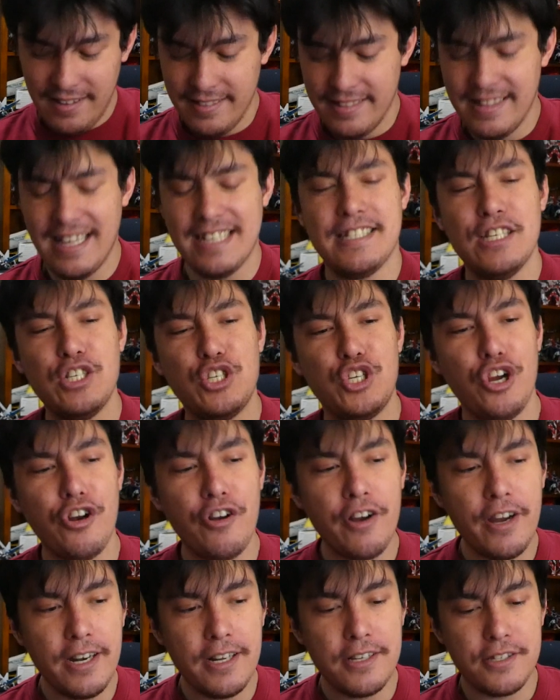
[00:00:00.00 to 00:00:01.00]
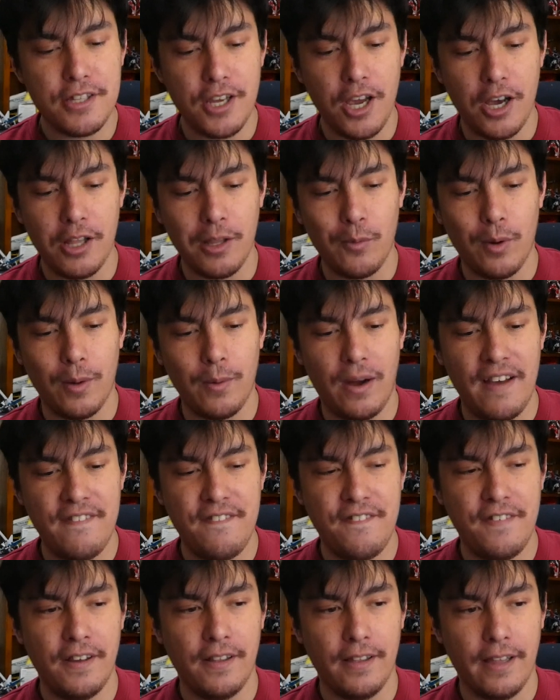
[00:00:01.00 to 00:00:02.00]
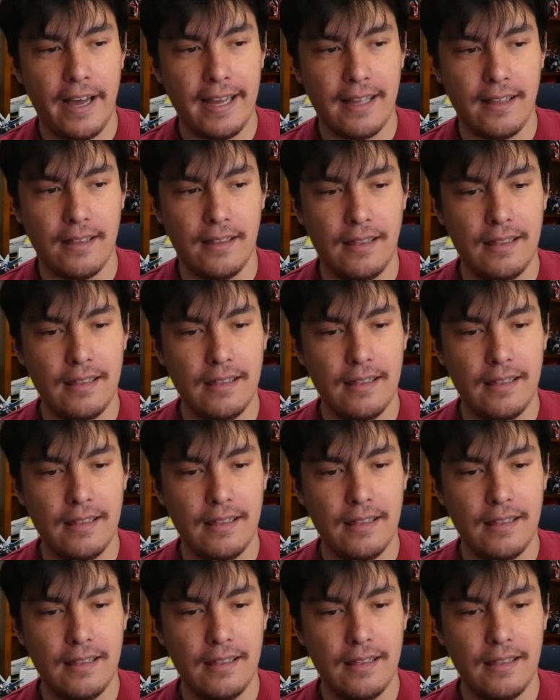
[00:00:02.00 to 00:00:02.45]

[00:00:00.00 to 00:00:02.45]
The Centurion is the only one I feel like